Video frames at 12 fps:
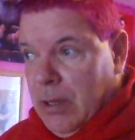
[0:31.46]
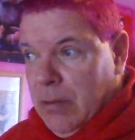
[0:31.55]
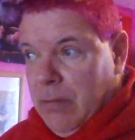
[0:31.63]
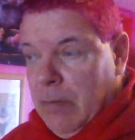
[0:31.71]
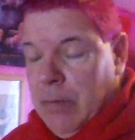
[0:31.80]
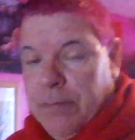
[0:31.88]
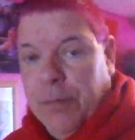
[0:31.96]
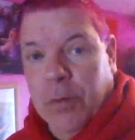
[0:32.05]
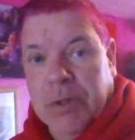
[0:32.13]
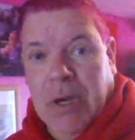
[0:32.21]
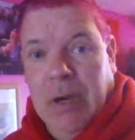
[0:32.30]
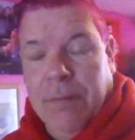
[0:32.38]
well,
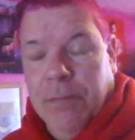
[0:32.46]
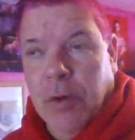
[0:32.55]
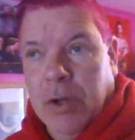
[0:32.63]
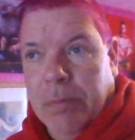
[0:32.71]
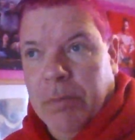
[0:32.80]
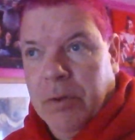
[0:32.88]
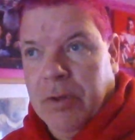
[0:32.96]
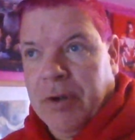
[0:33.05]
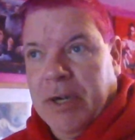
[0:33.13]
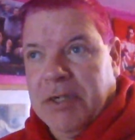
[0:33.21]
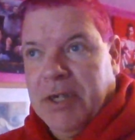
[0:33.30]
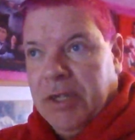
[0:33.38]
froze half of it and I put the
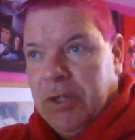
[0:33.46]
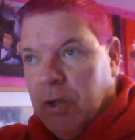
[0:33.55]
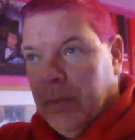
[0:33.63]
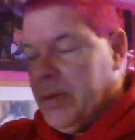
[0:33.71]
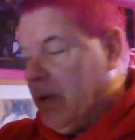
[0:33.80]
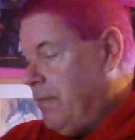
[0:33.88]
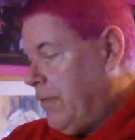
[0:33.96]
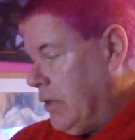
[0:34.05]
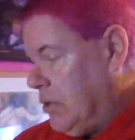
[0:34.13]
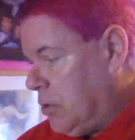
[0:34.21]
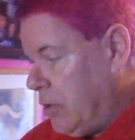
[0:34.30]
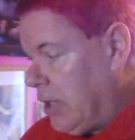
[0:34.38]
rest in the top of the
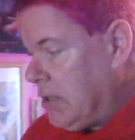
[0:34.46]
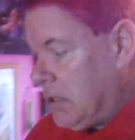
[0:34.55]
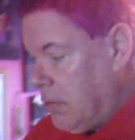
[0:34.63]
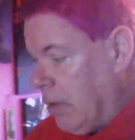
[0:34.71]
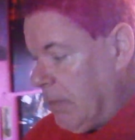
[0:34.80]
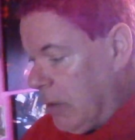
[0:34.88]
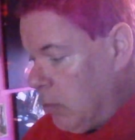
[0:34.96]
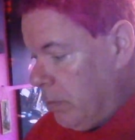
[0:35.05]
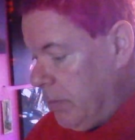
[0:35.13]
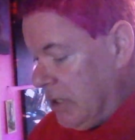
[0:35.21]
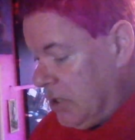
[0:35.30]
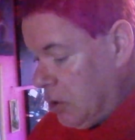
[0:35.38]
fridge. So he had some of my
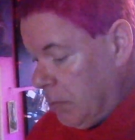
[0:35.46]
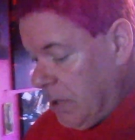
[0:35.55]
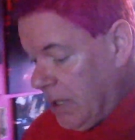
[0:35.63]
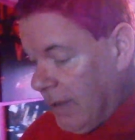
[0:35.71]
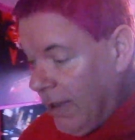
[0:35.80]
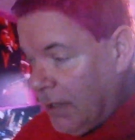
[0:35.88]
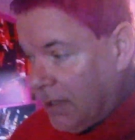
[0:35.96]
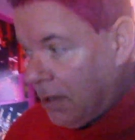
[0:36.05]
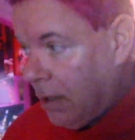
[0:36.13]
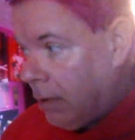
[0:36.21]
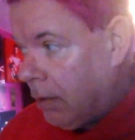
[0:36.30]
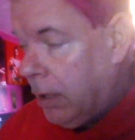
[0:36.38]
homemade soup and he liked
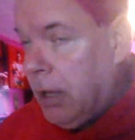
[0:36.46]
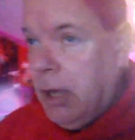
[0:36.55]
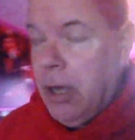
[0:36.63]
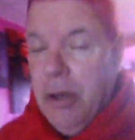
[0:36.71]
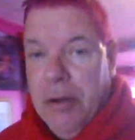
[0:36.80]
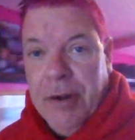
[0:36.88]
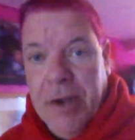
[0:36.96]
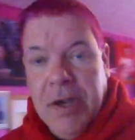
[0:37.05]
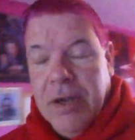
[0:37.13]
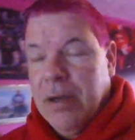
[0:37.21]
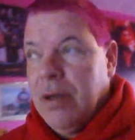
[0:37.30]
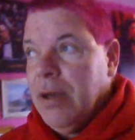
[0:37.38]
that.
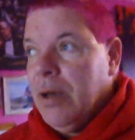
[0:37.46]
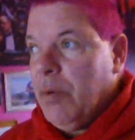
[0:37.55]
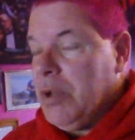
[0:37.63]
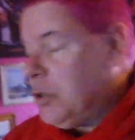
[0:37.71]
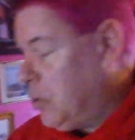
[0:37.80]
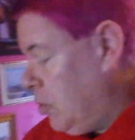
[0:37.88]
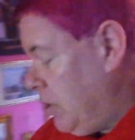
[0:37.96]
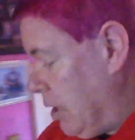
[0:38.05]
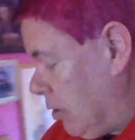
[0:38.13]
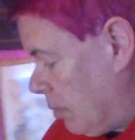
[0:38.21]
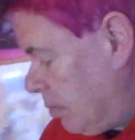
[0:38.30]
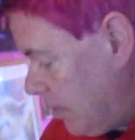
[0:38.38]
Right, I want to show you a
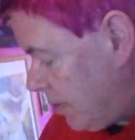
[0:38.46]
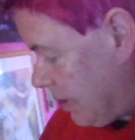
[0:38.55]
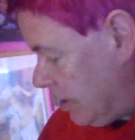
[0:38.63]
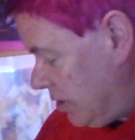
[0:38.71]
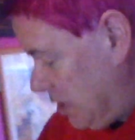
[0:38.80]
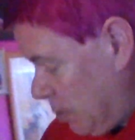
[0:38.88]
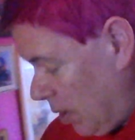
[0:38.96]
couple of things. Just